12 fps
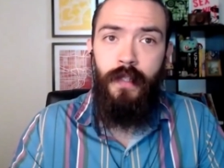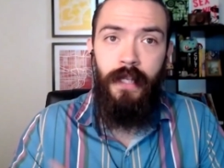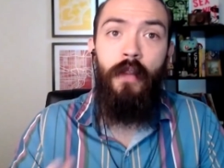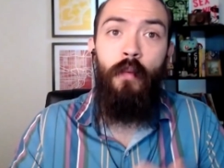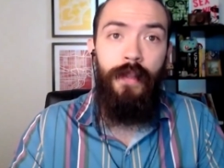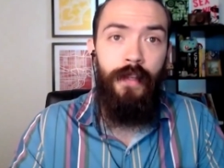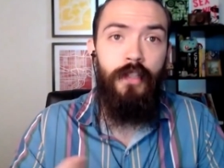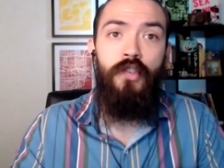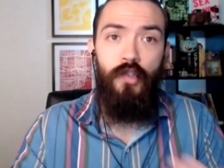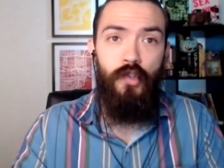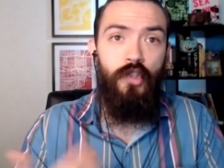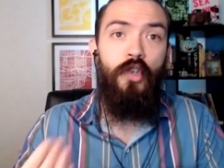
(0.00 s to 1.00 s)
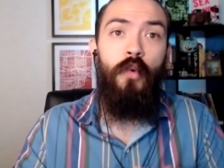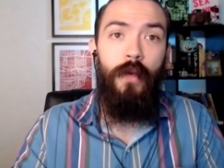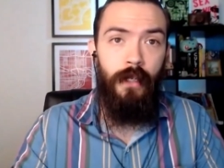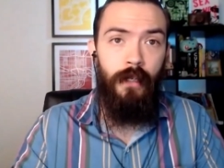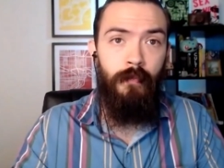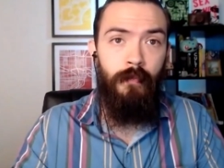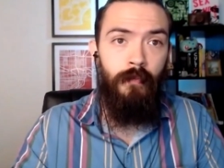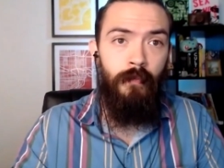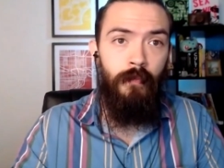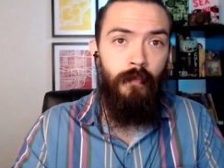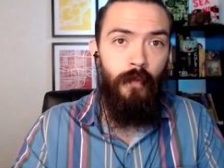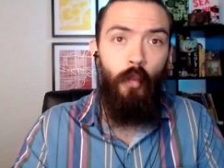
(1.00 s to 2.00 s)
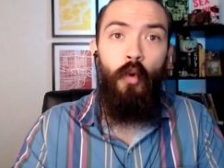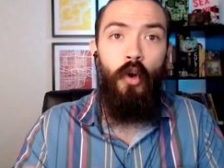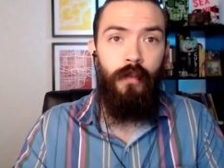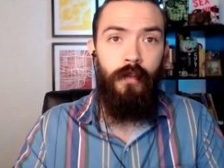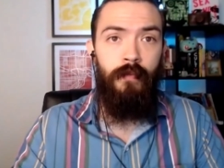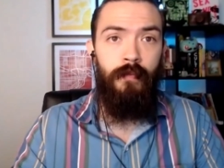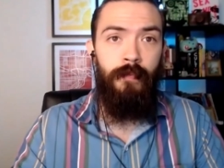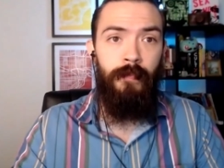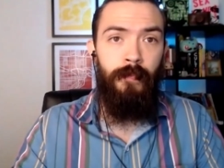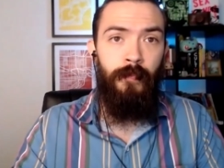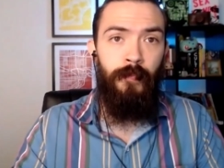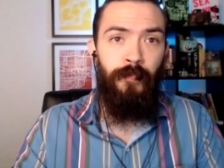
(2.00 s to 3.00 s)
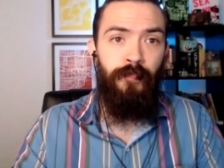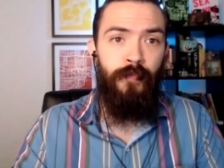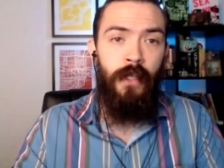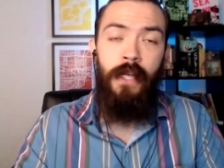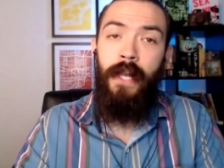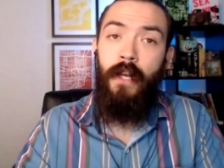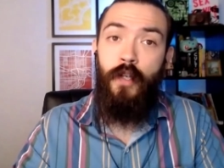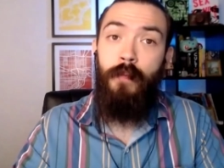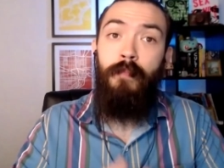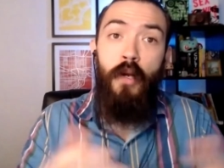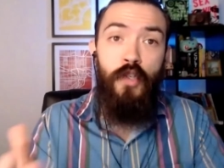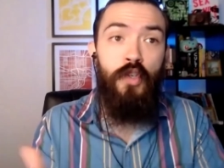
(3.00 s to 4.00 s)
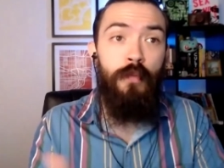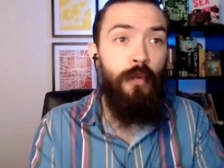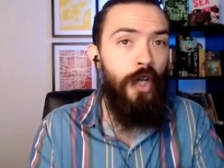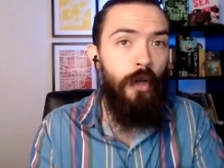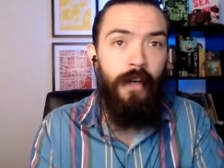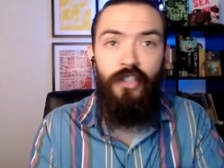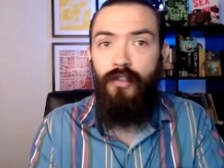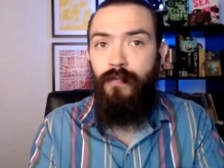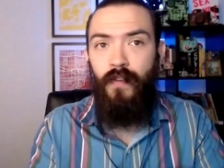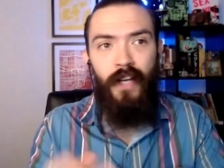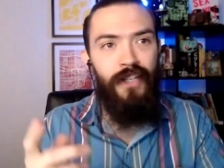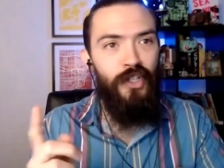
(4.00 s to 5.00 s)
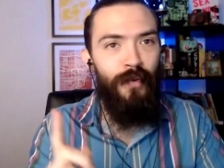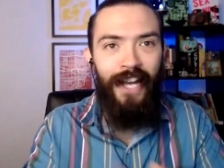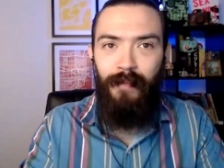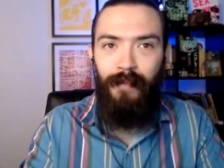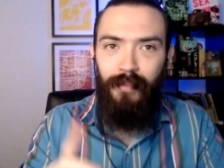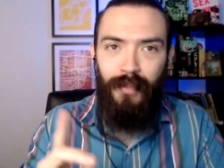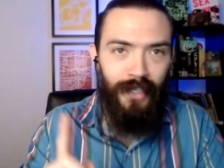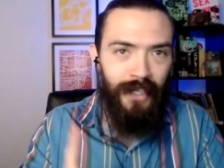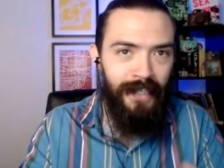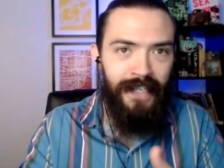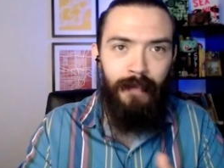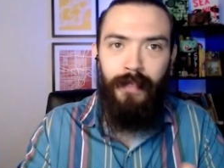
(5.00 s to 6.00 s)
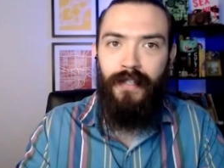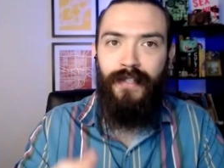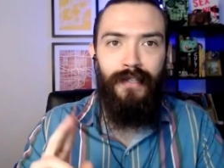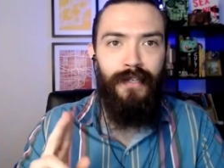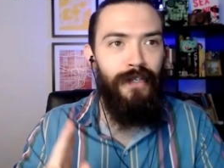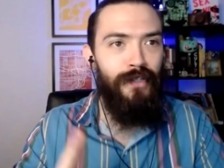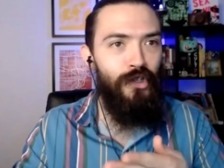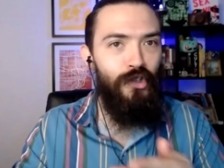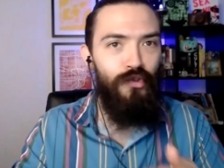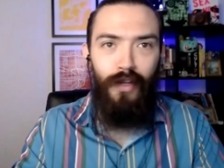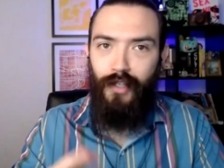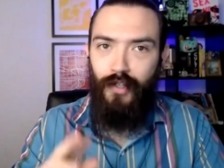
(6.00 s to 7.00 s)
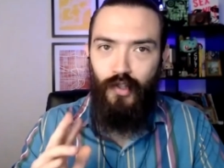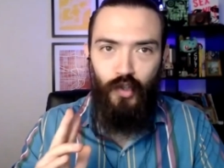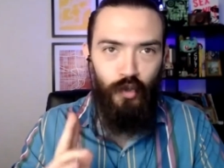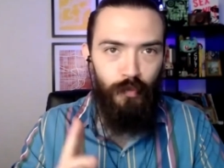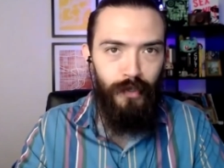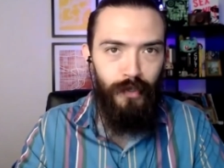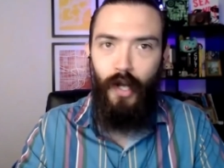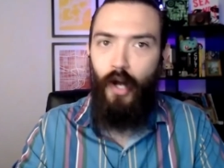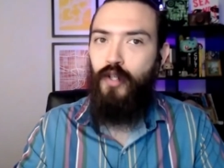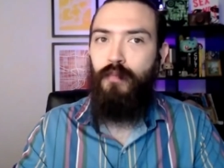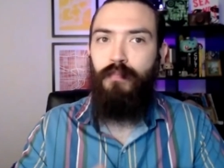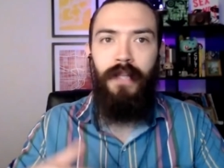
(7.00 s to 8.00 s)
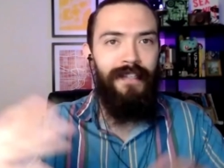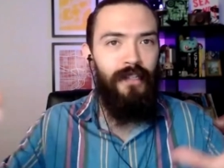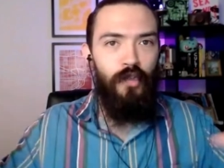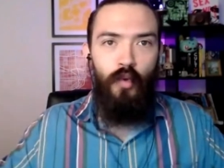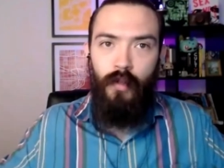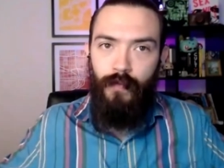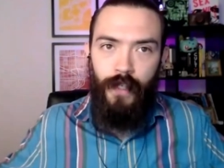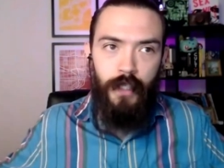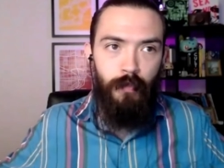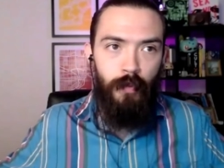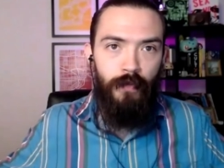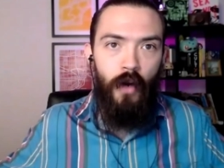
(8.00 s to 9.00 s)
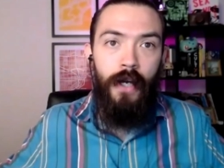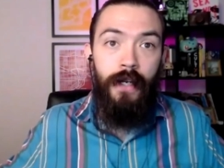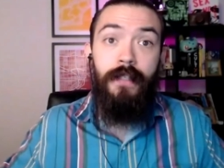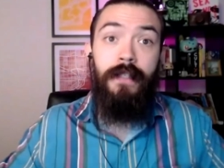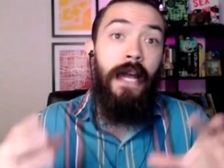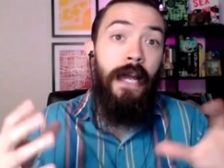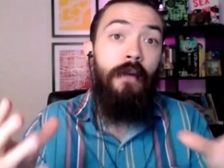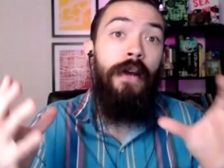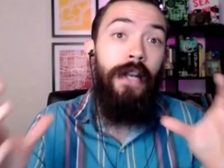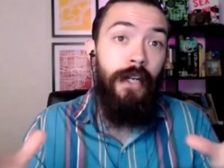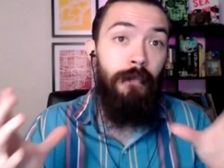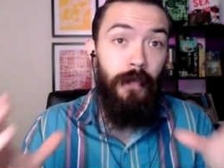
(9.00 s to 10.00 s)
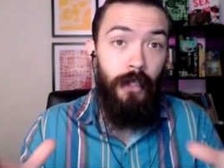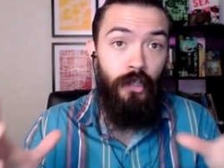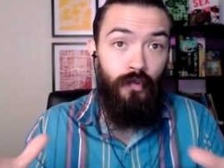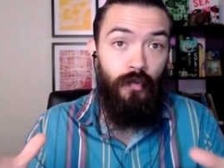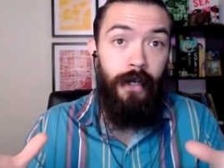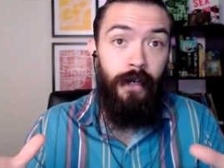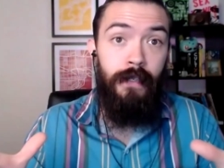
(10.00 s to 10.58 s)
They're the one that's just doing the work. Now, so most superannuation funds, your AMPs, MLCs, Australian Supers, Host Pluses, all of these providers, they are an administrator.